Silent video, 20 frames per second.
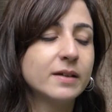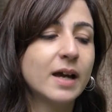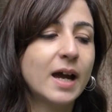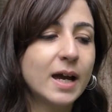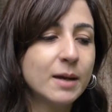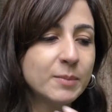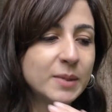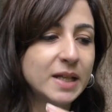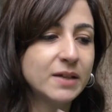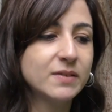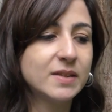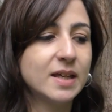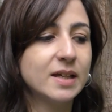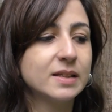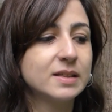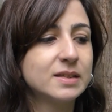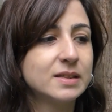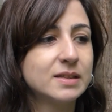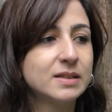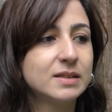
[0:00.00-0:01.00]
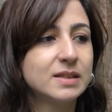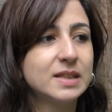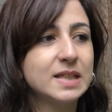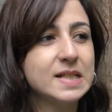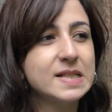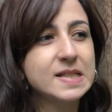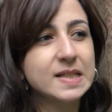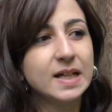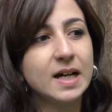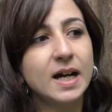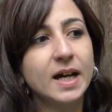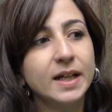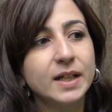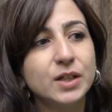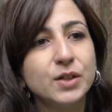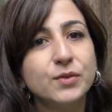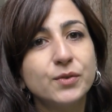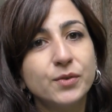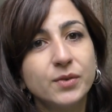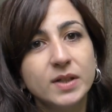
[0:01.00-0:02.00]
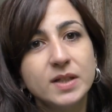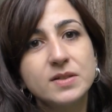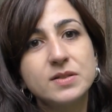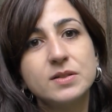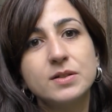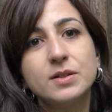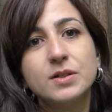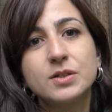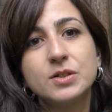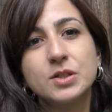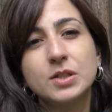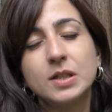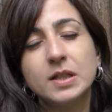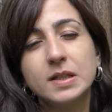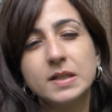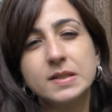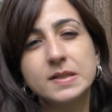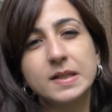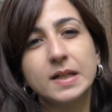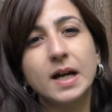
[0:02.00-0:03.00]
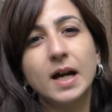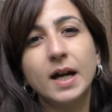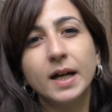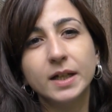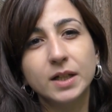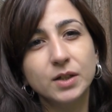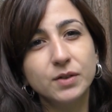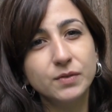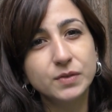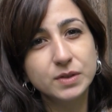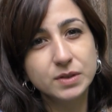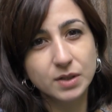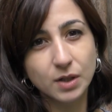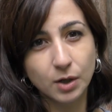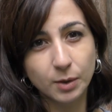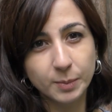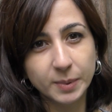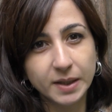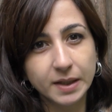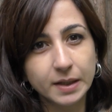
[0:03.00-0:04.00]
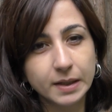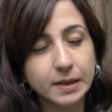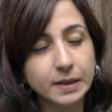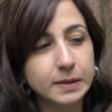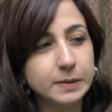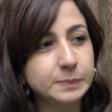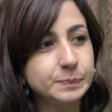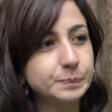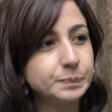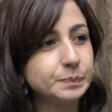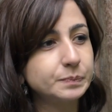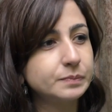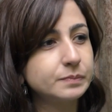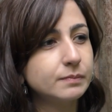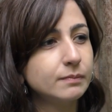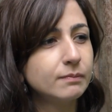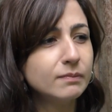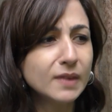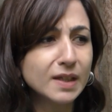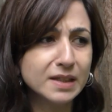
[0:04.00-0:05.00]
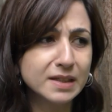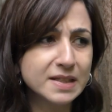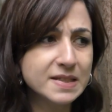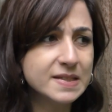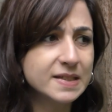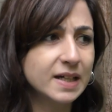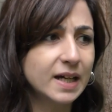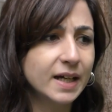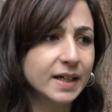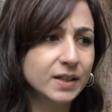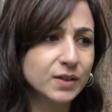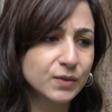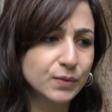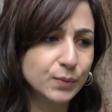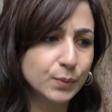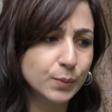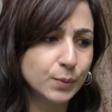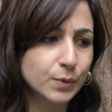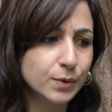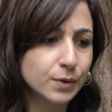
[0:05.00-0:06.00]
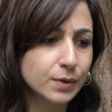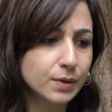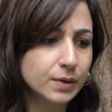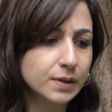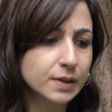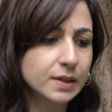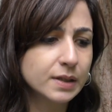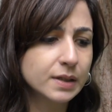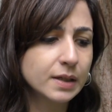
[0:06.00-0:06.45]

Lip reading: I believe that this kind of research, this kind of topic, this kind of work